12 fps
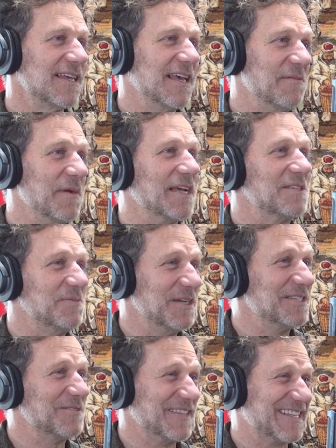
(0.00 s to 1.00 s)
In my
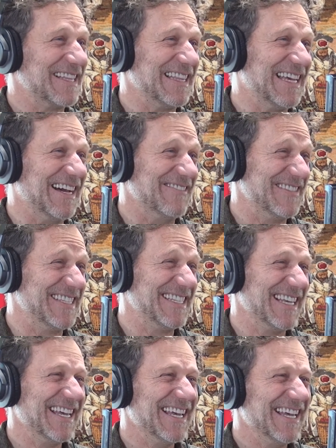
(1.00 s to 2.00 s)
experience with cliffs,
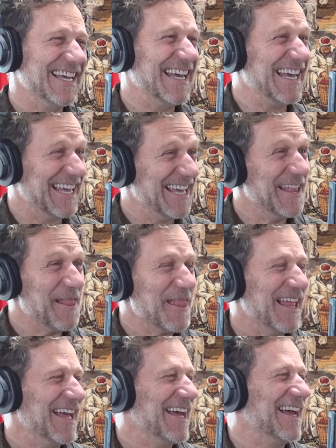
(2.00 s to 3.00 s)
it
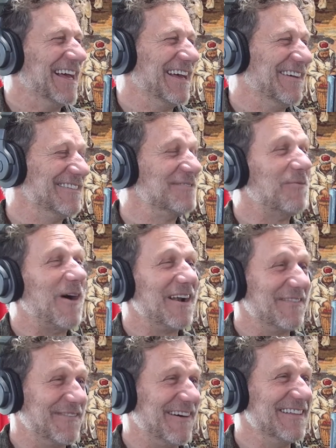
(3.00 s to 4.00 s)
was a
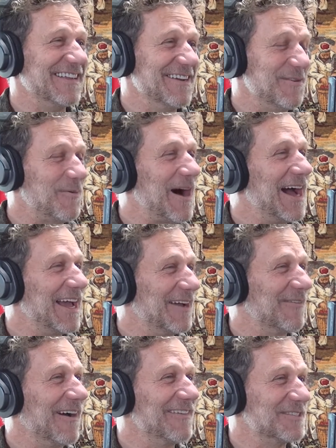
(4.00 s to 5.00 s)
waterfall in Hawaii
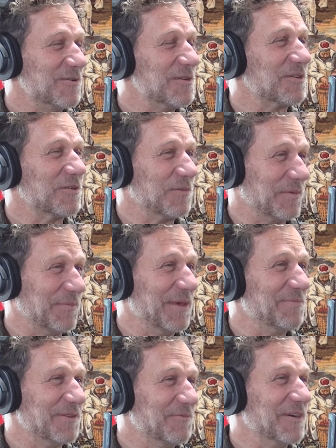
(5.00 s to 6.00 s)
where I was going with a group of
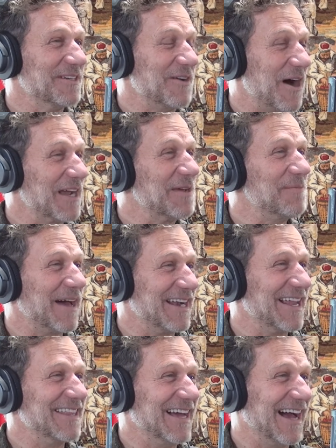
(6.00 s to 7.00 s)
people and we were talking about
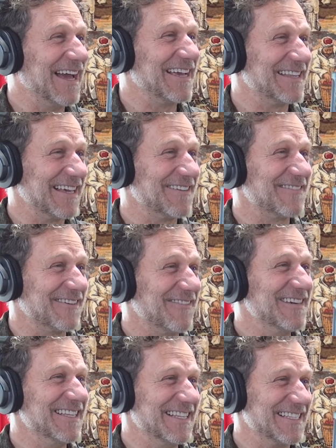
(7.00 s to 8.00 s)
it on the hike, like we're
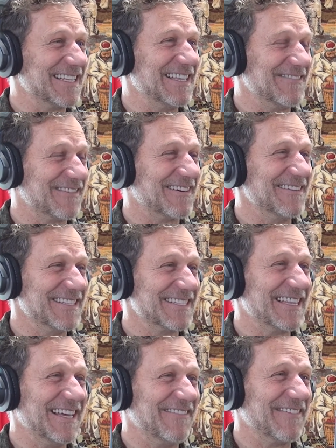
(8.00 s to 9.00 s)
going to this cliff,
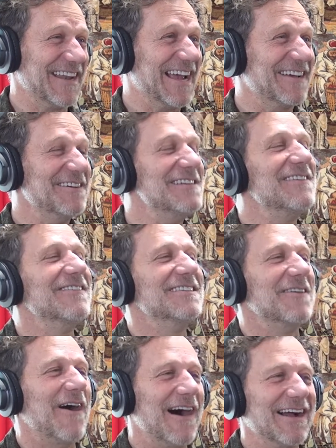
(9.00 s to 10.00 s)
and I couldn't even
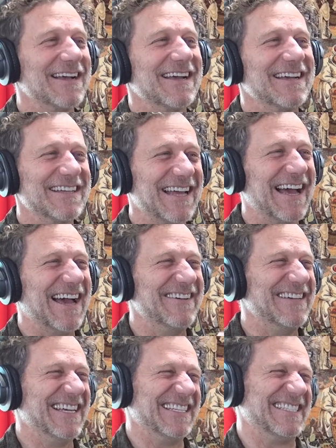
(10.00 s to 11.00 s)
talk. I
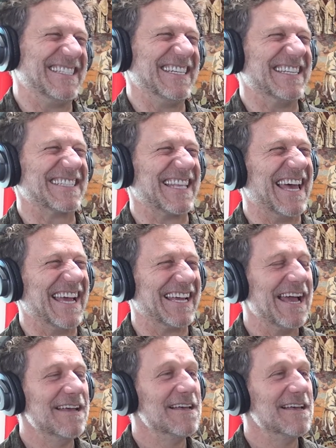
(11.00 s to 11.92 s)
was just like,